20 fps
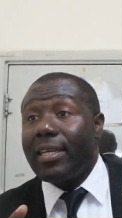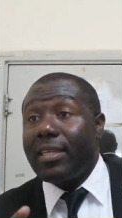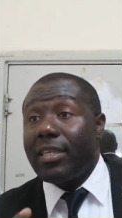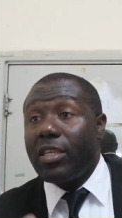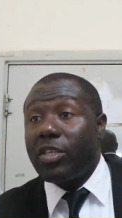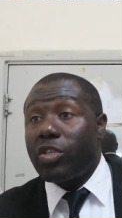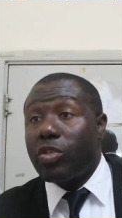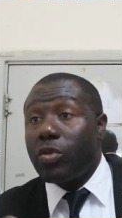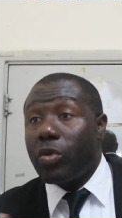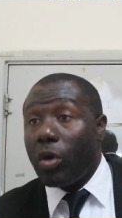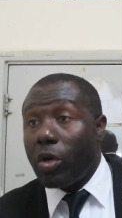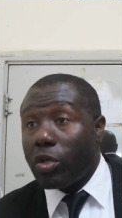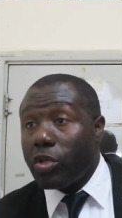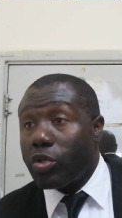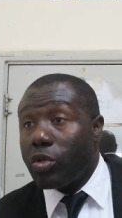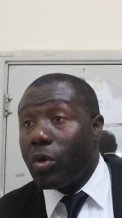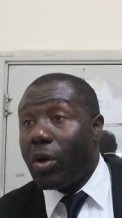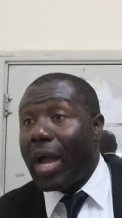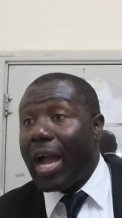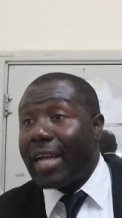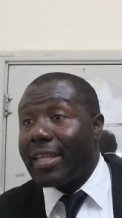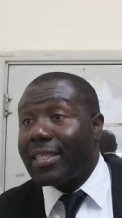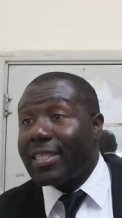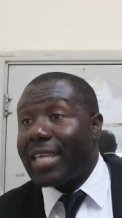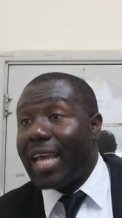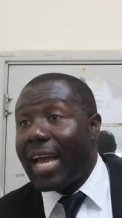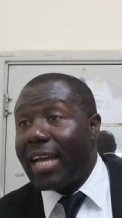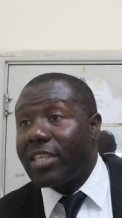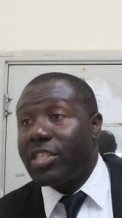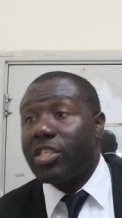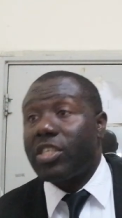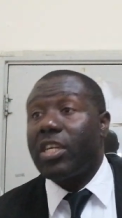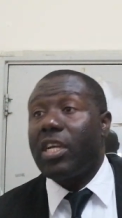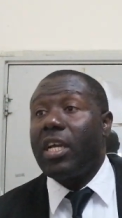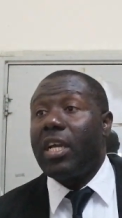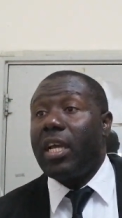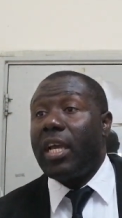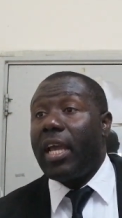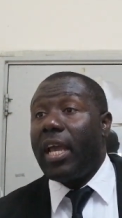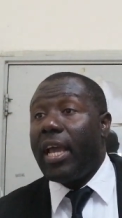the structure attached,
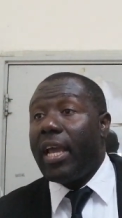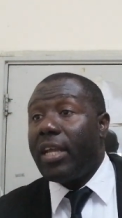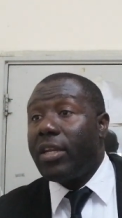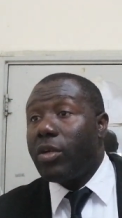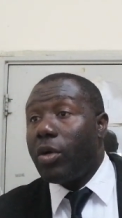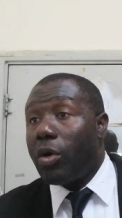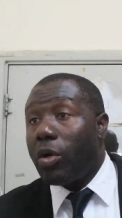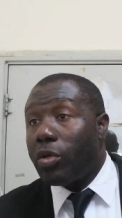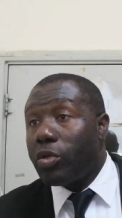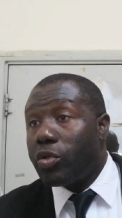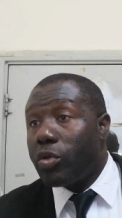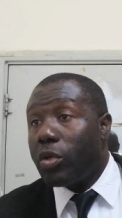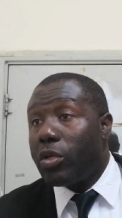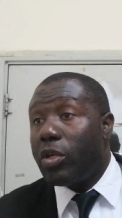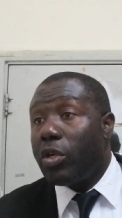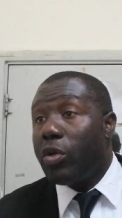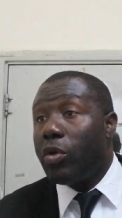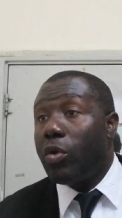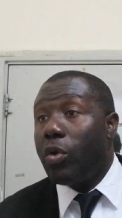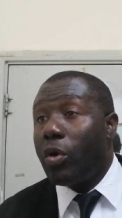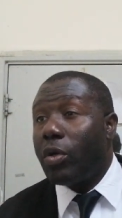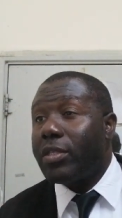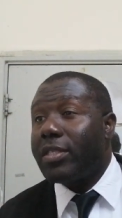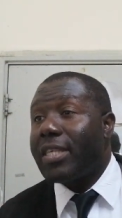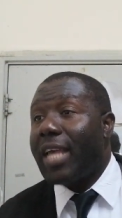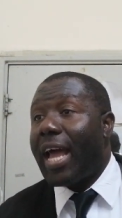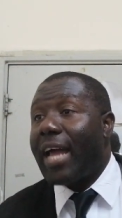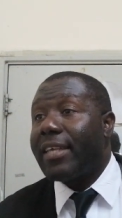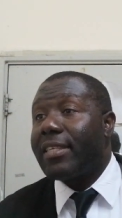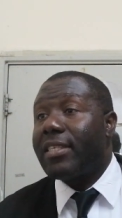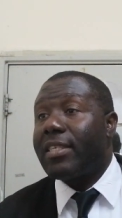and also the loads are